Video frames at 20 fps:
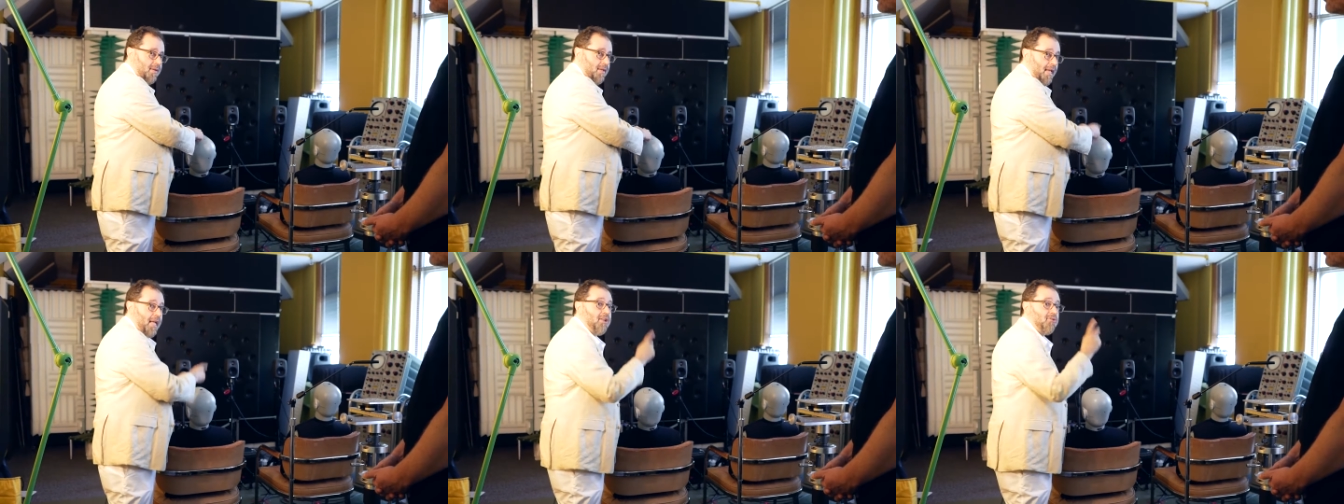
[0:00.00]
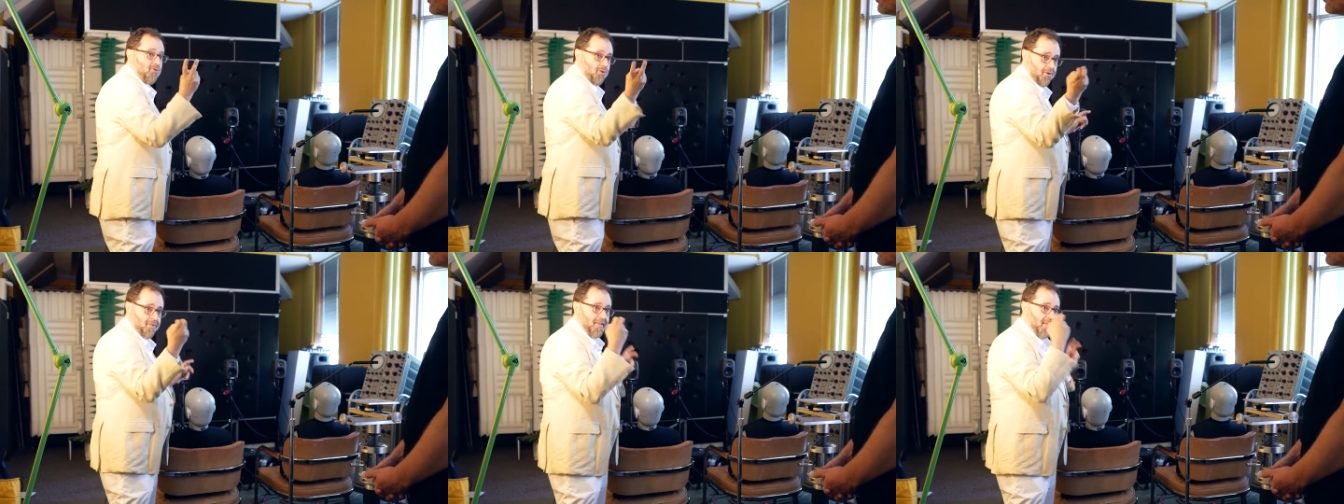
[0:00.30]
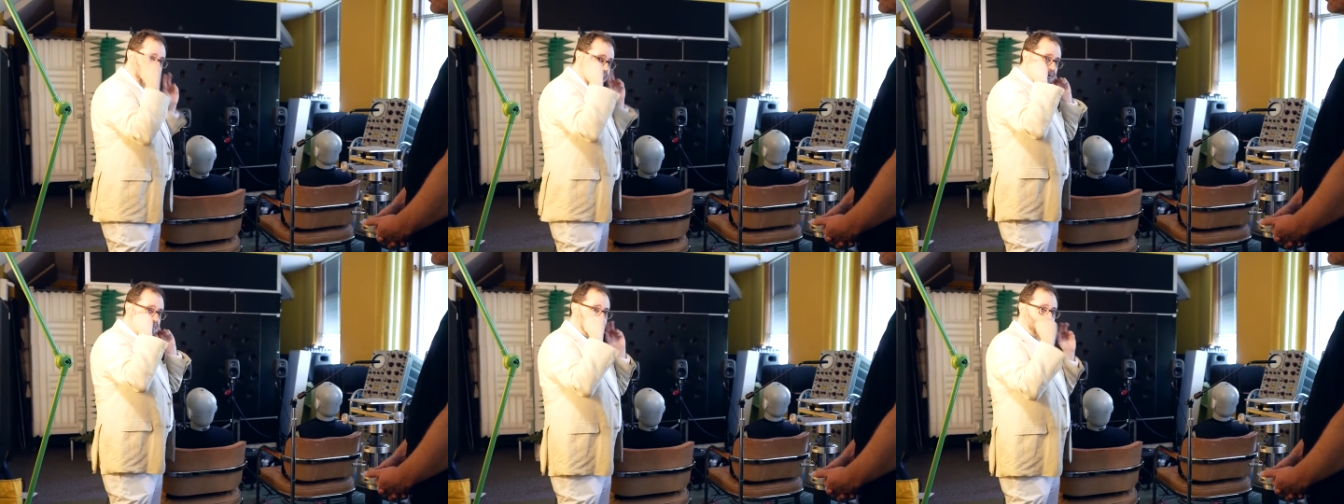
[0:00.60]
H R
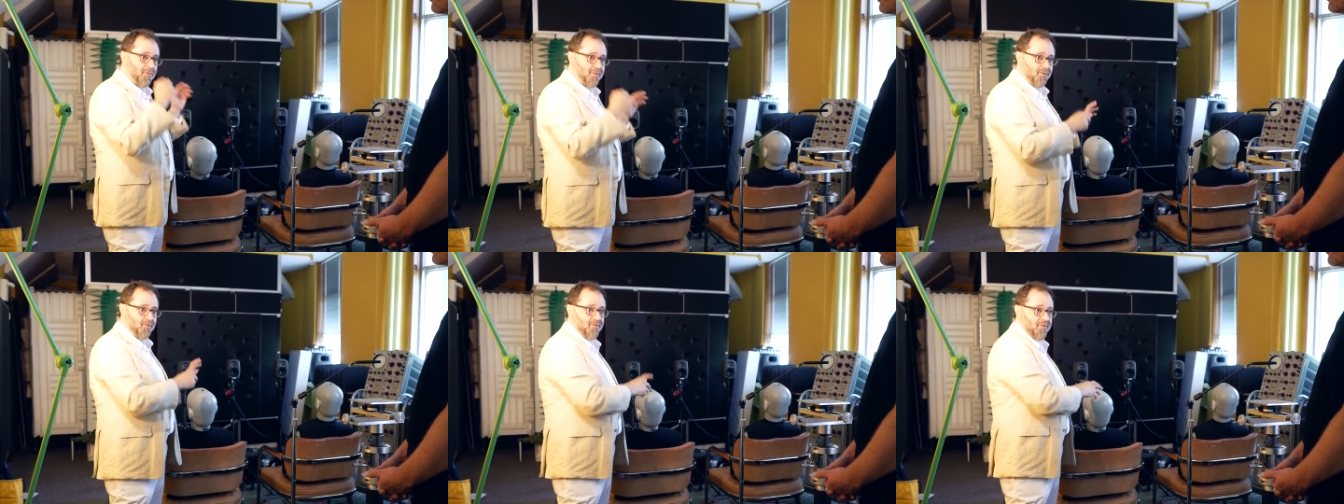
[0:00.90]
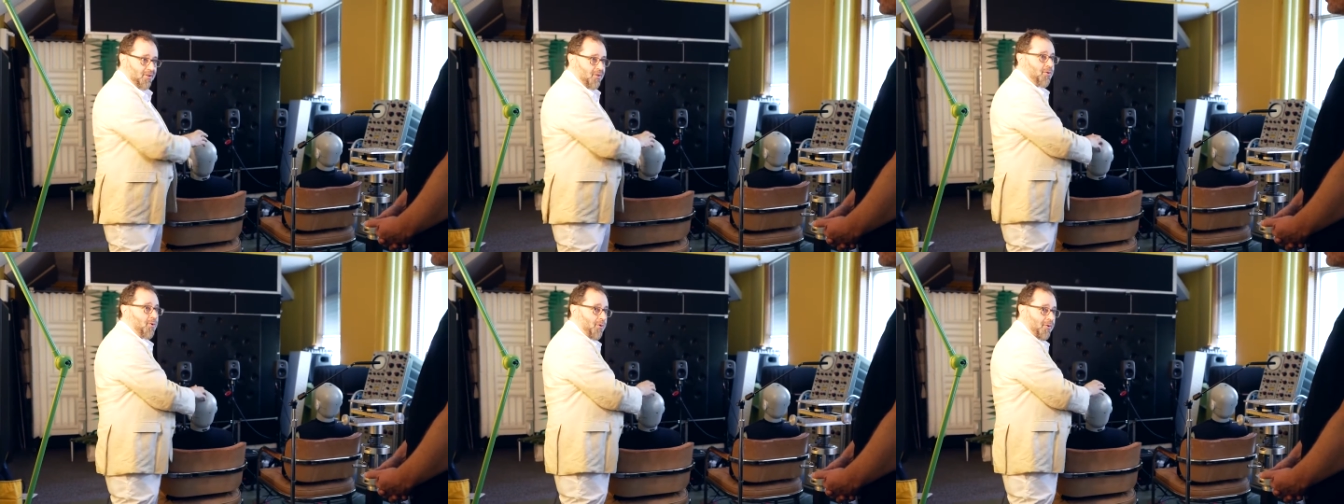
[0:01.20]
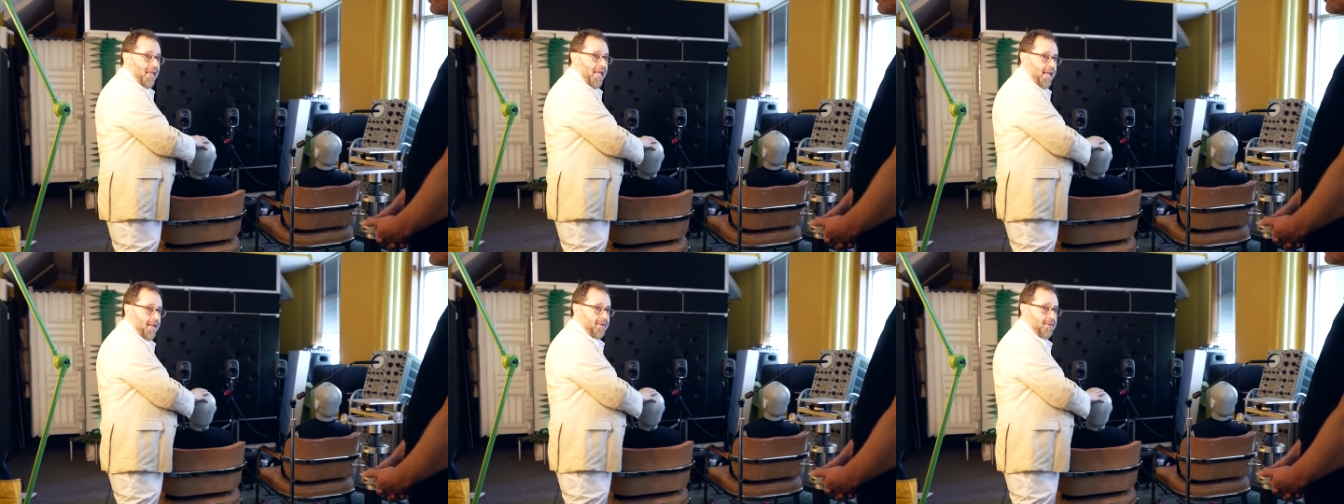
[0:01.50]
T F, with your own
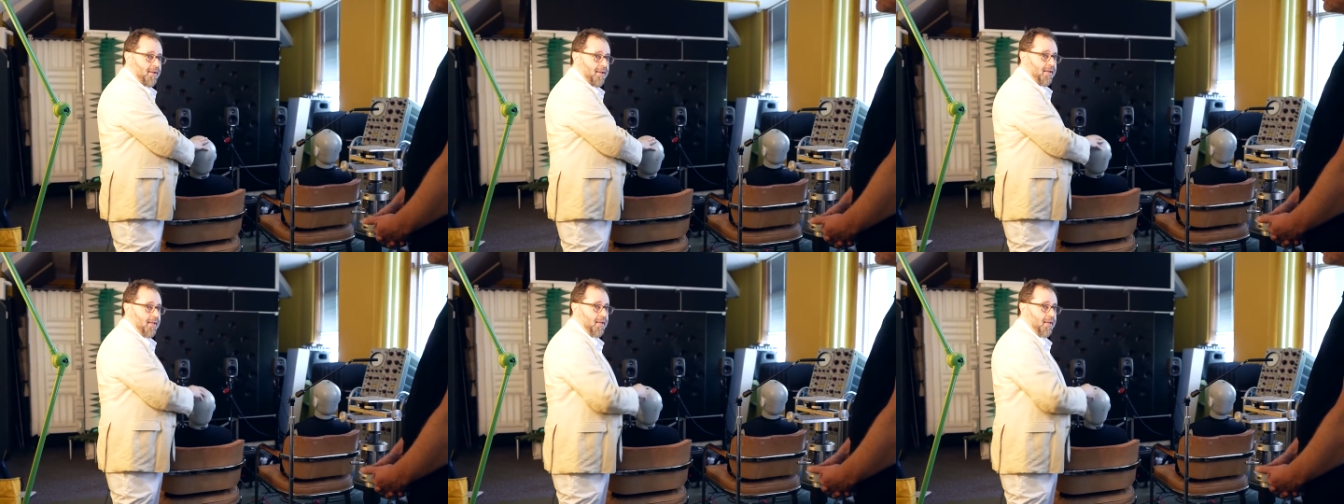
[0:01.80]
head.